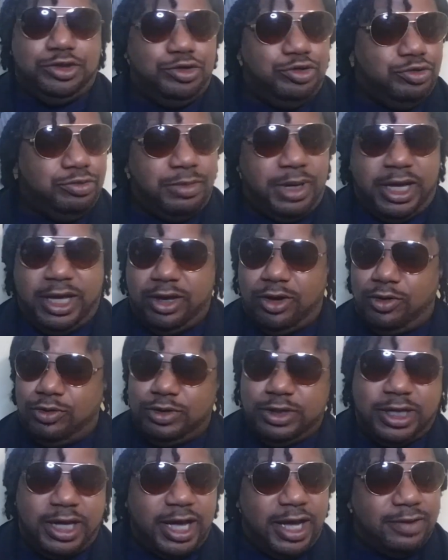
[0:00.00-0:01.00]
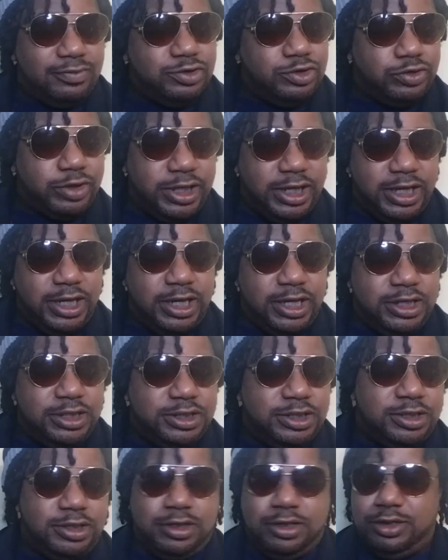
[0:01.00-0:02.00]
You may only have
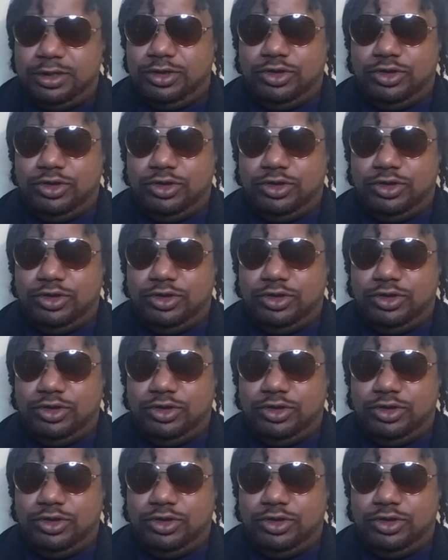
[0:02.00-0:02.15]
dreads,